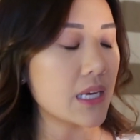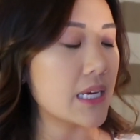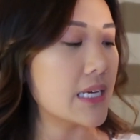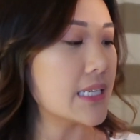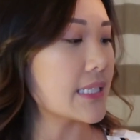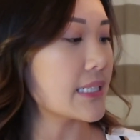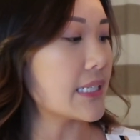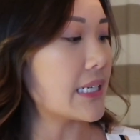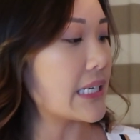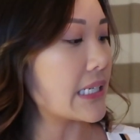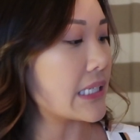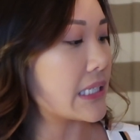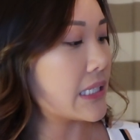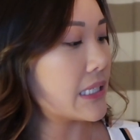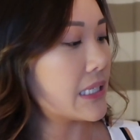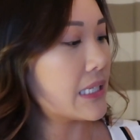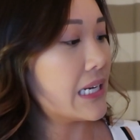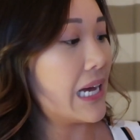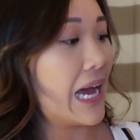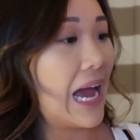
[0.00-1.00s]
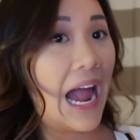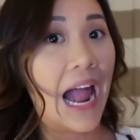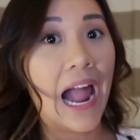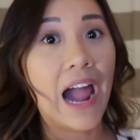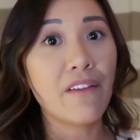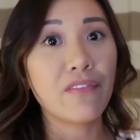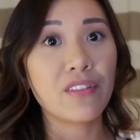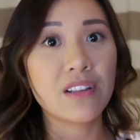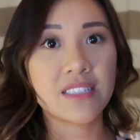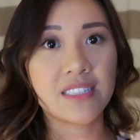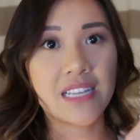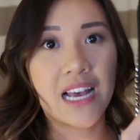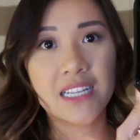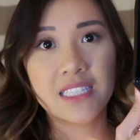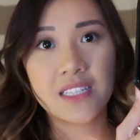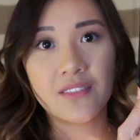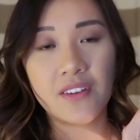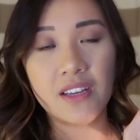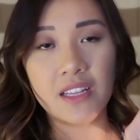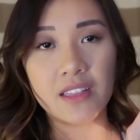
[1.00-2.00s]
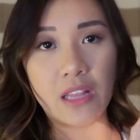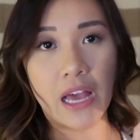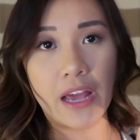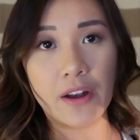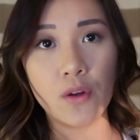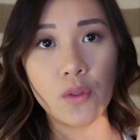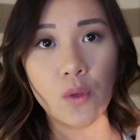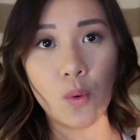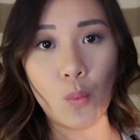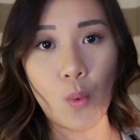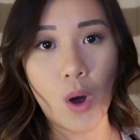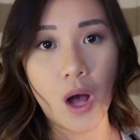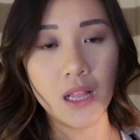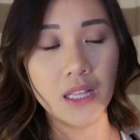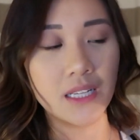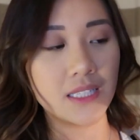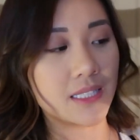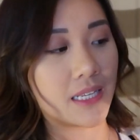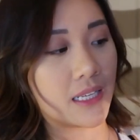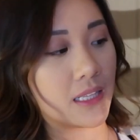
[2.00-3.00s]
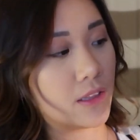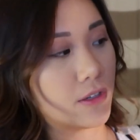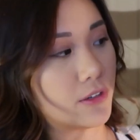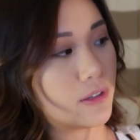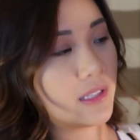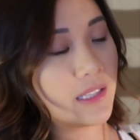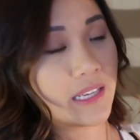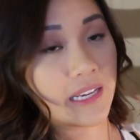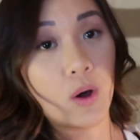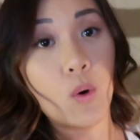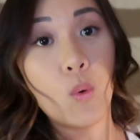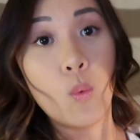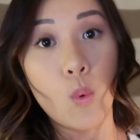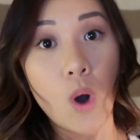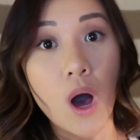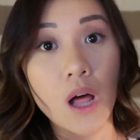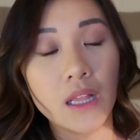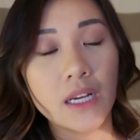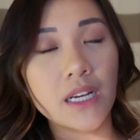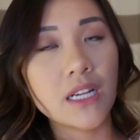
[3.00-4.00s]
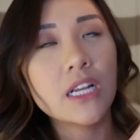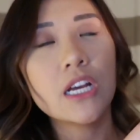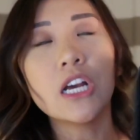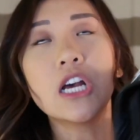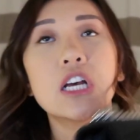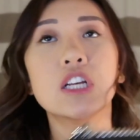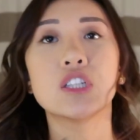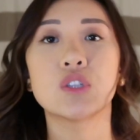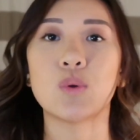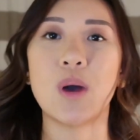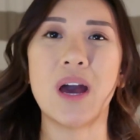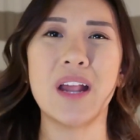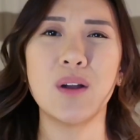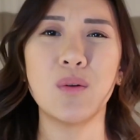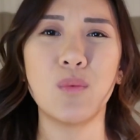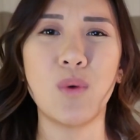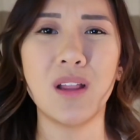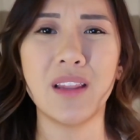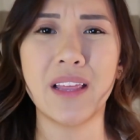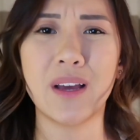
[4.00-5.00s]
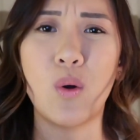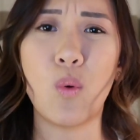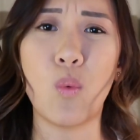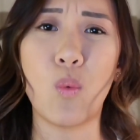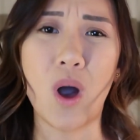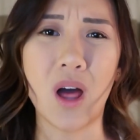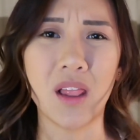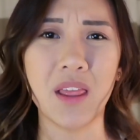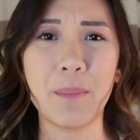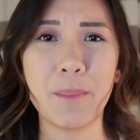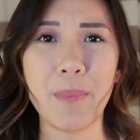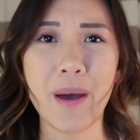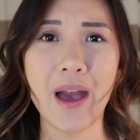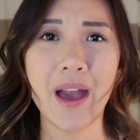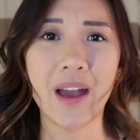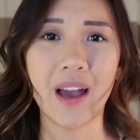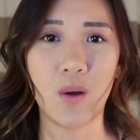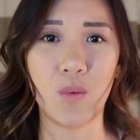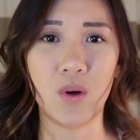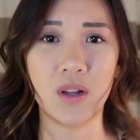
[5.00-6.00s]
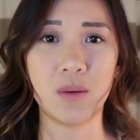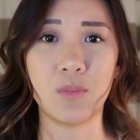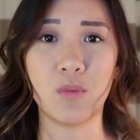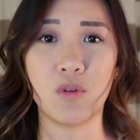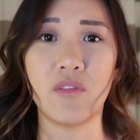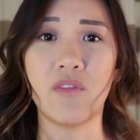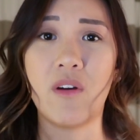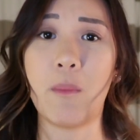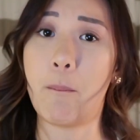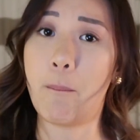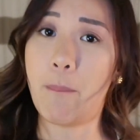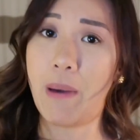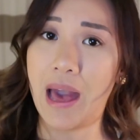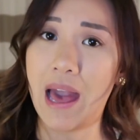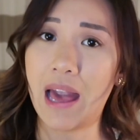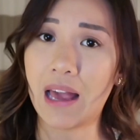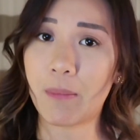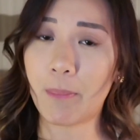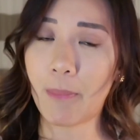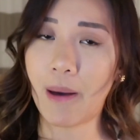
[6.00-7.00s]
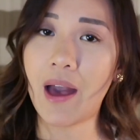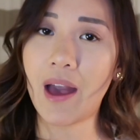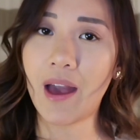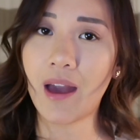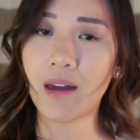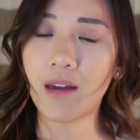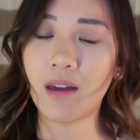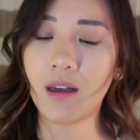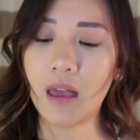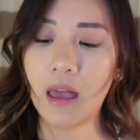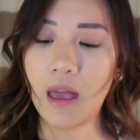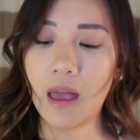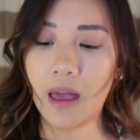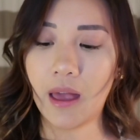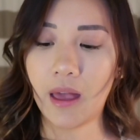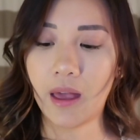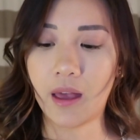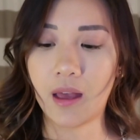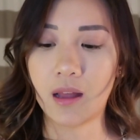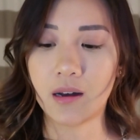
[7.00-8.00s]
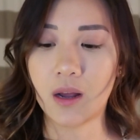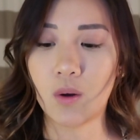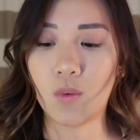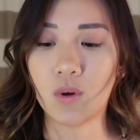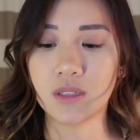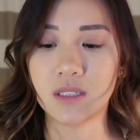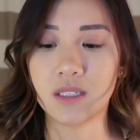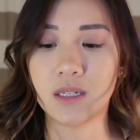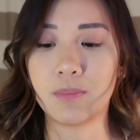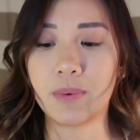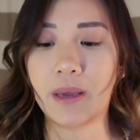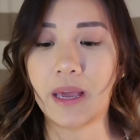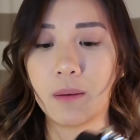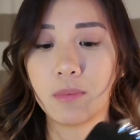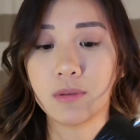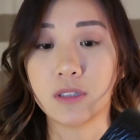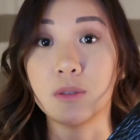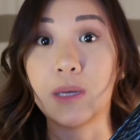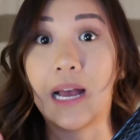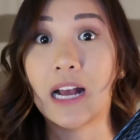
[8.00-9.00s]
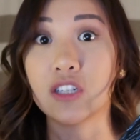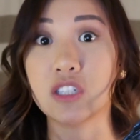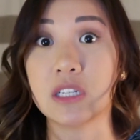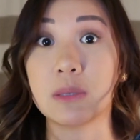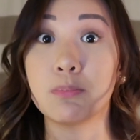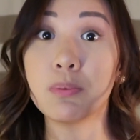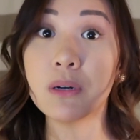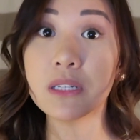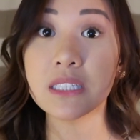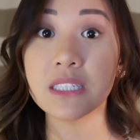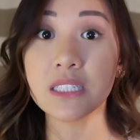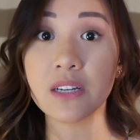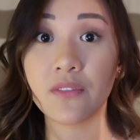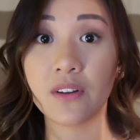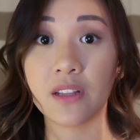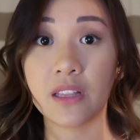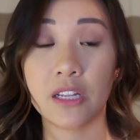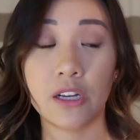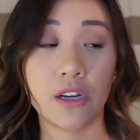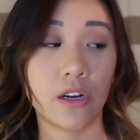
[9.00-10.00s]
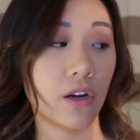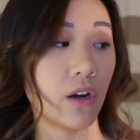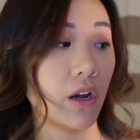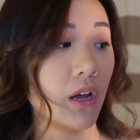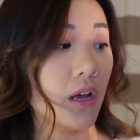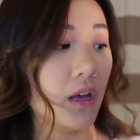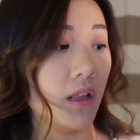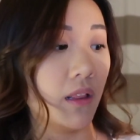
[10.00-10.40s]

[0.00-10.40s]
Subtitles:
is like half the size of it. I know the wallet is like literally like a wallet, so I didn't want like a wallet bag. I wanted more of a bag, and I wanted to be able to actually put stuff in here,